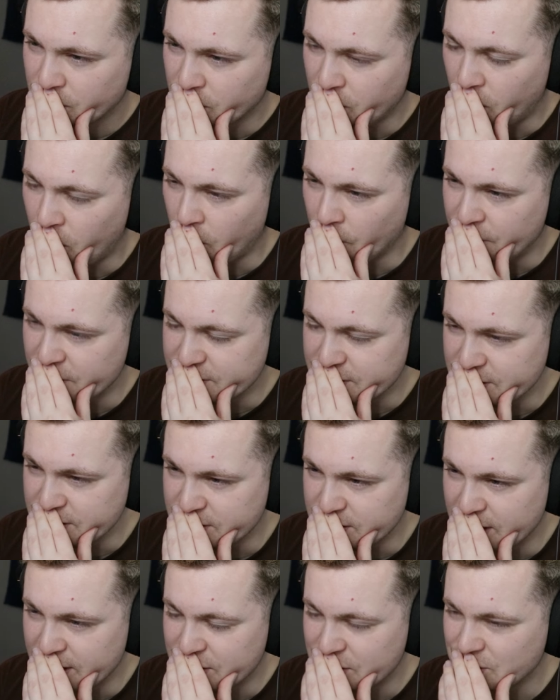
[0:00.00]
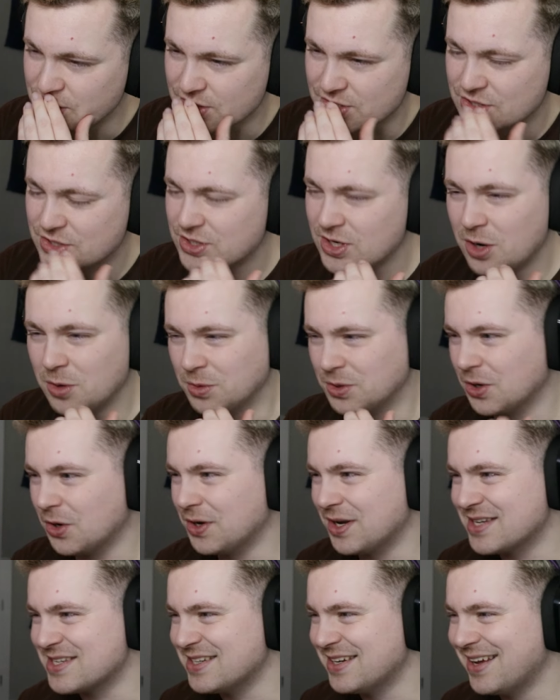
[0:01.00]
Oh, this is... It's just so
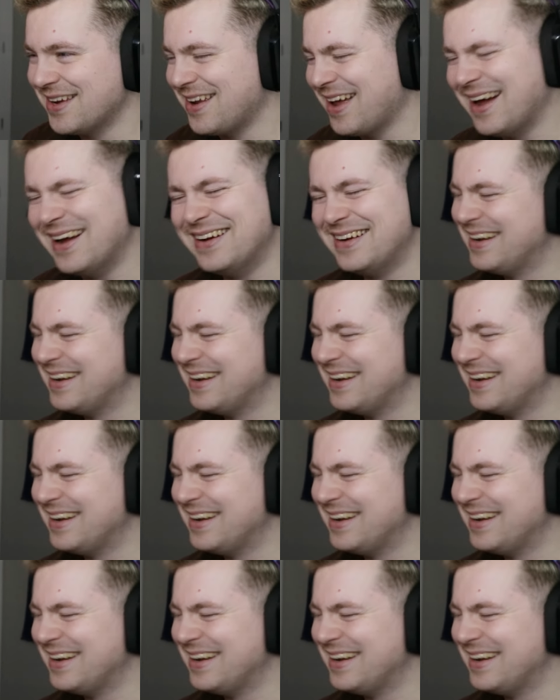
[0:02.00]
good, isn't it?